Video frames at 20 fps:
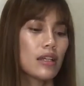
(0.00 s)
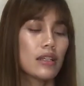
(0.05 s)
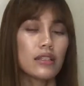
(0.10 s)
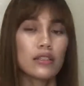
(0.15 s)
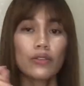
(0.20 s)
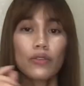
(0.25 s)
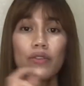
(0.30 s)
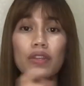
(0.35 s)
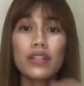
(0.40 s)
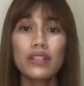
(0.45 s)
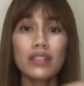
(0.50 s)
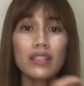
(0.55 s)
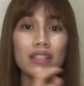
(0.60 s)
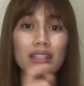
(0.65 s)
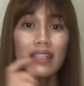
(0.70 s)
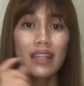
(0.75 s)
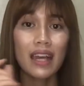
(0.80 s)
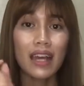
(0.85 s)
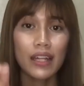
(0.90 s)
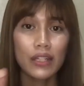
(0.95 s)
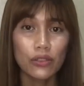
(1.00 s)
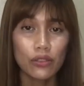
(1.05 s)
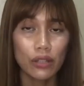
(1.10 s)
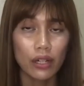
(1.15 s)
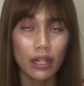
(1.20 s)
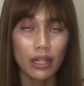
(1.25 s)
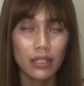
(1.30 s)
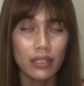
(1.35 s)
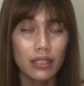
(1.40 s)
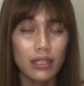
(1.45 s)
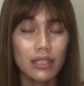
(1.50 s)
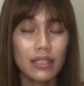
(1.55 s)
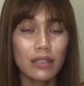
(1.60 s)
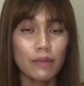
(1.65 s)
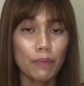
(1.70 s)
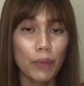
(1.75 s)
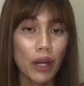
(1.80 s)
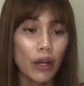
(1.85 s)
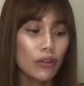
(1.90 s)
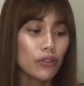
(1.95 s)
So this is hydrolyzed, it's
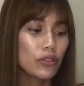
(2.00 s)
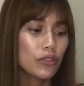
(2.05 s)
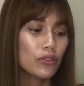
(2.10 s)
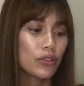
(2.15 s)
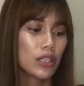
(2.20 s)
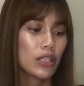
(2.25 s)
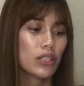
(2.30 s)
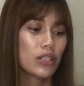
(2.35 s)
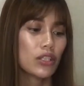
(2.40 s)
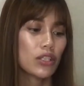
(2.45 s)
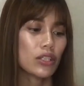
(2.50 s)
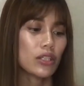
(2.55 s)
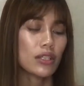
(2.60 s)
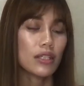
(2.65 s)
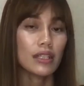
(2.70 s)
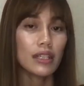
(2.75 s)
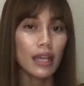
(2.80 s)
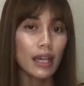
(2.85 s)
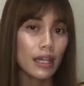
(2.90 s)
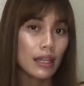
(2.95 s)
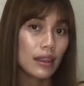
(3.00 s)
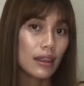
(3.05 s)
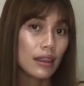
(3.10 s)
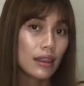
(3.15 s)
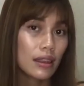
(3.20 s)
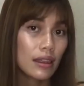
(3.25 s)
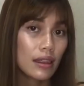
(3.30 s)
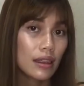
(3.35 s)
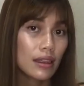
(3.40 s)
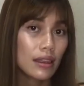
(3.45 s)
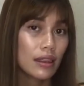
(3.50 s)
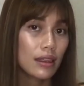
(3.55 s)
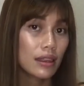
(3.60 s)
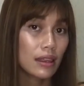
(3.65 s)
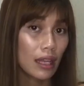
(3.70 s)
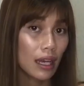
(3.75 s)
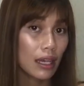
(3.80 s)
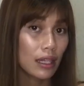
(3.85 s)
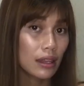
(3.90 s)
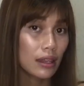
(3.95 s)
powderish yet
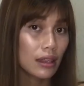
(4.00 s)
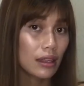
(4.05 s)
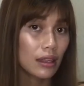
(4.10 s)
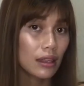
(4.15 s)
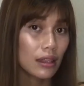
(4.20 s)
not